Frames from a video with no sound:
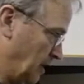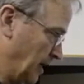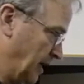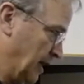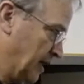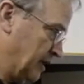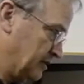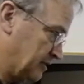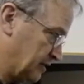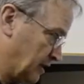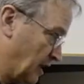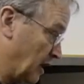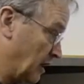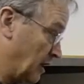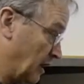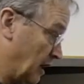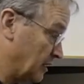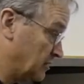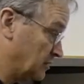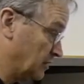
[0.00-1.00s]
And it's got
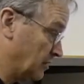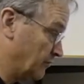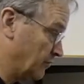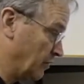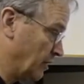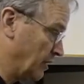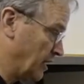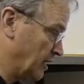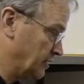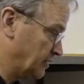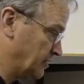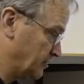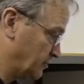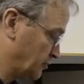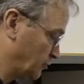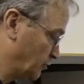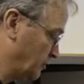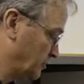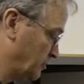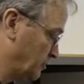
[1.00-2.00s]
actually a very nice
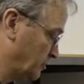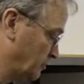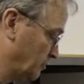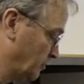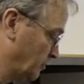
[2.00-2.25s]
hysteresis